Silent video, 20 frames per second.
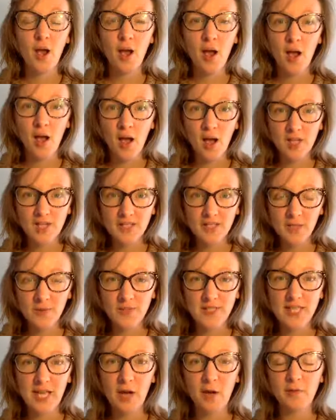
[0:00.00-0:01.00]
Ask
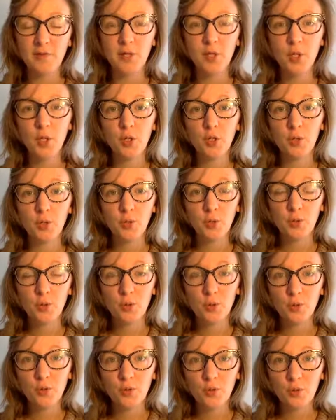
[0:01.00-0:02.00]
yourself
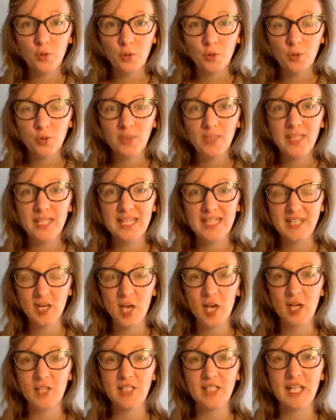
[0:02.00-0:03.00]
who it's
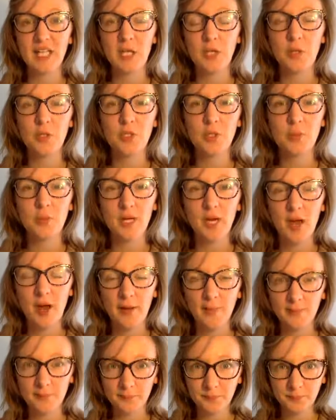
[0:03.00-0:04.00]
asking you to
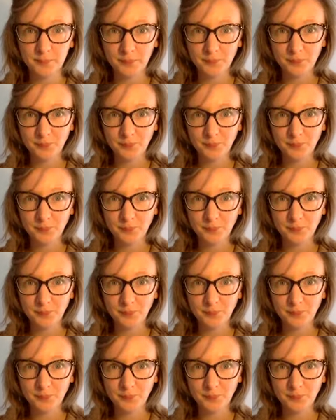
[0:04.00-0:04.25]
become